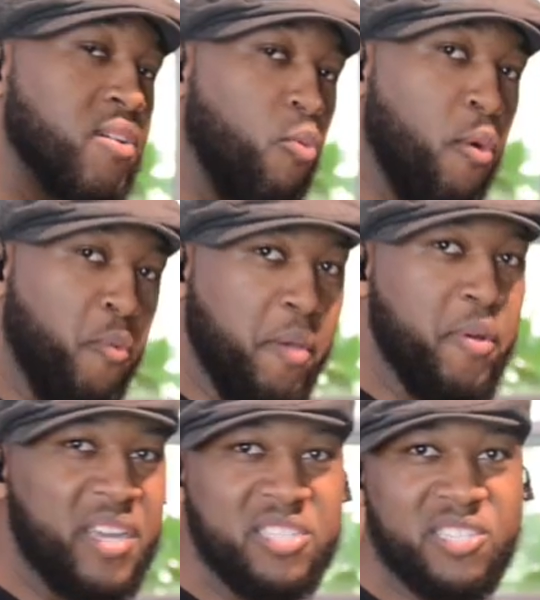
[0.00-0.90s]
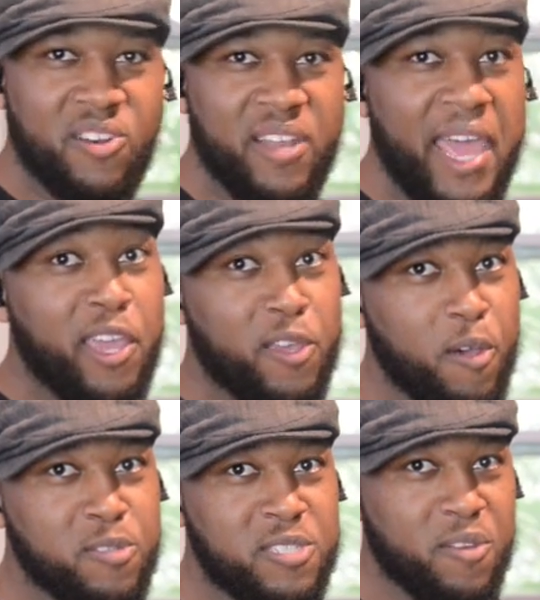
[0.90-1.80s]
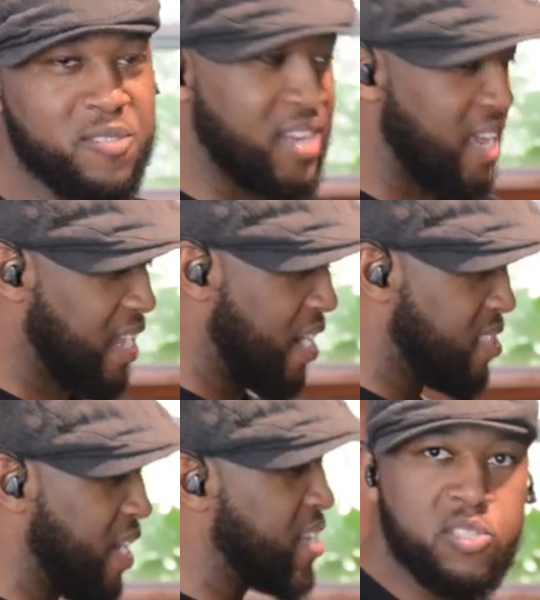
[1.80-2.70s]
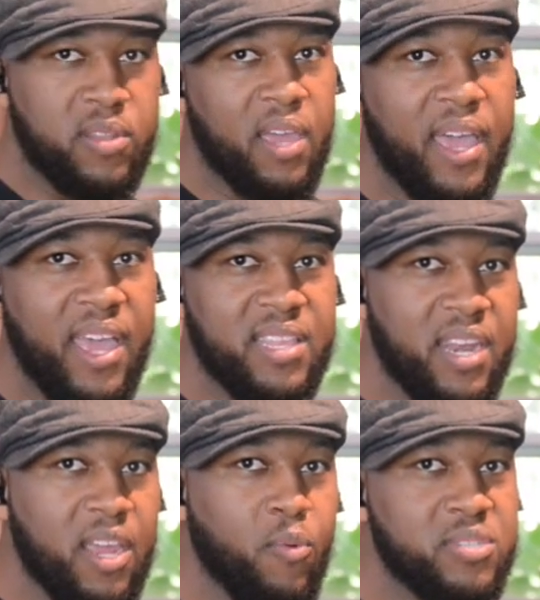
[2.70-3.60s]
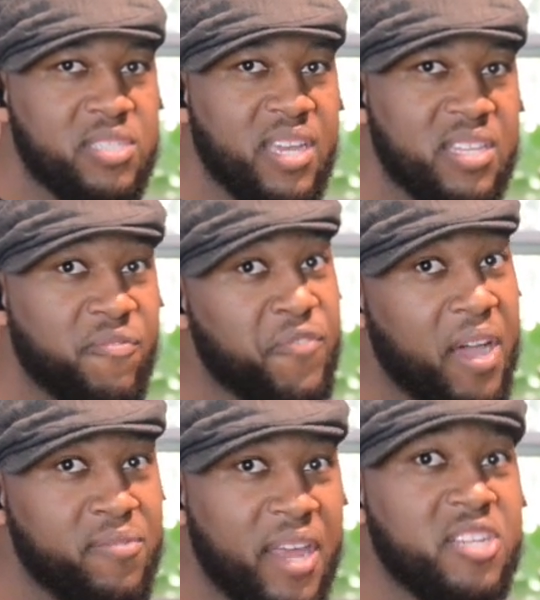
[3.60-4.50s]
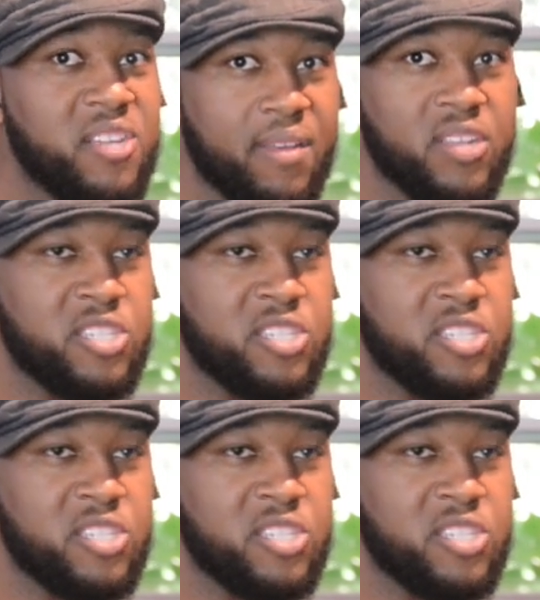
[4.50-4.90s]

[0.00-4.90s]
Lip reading: what we would consider like ghost notes and that kind of thing. So they'll add that in once they get the foundation of the